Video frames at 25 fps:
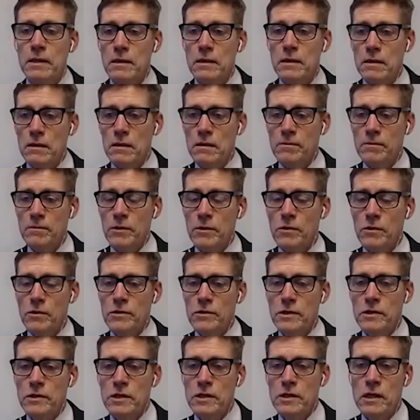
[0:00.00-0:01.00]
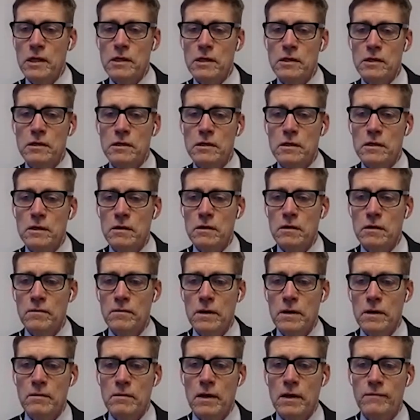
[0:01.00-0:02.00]
the priority changes
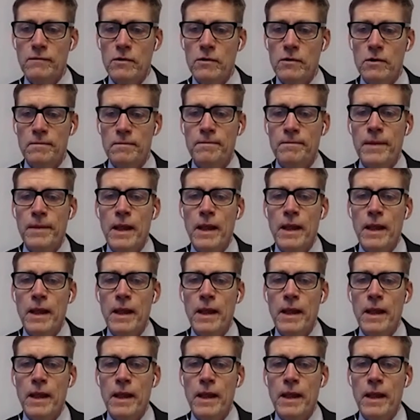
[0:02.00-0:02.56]
we have done.